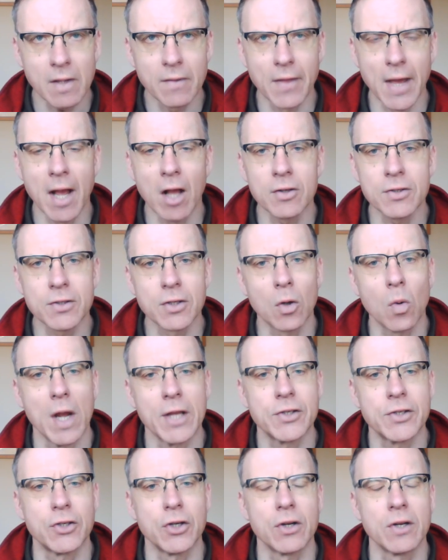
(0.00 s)
They ask the
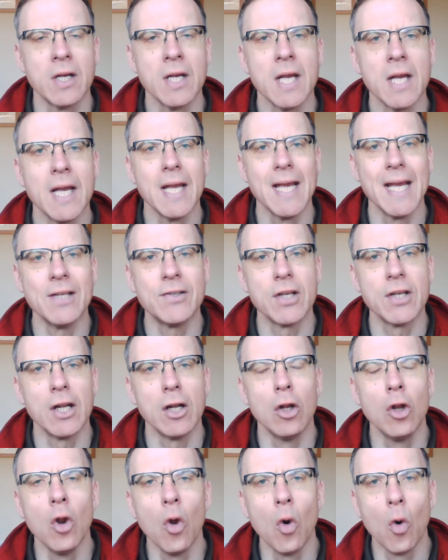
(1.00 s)
question, is it
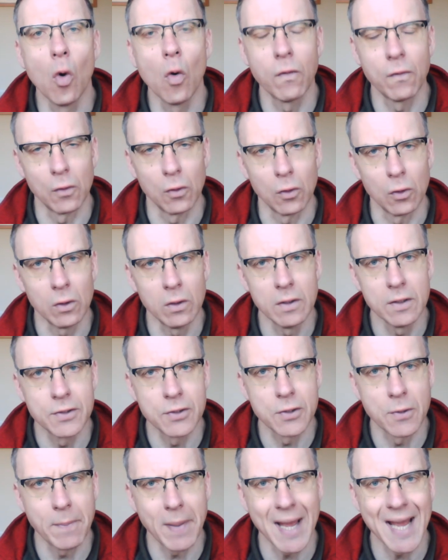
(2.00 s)
lawful
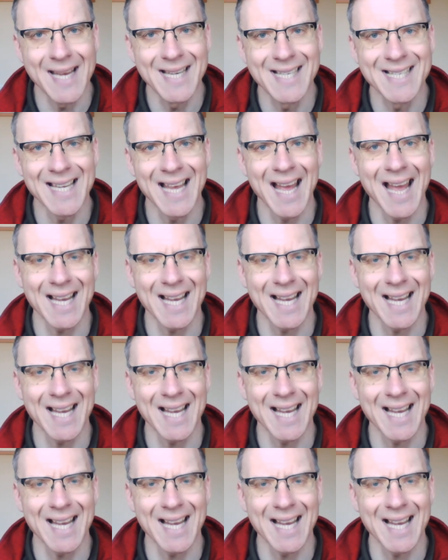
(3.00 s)
to pay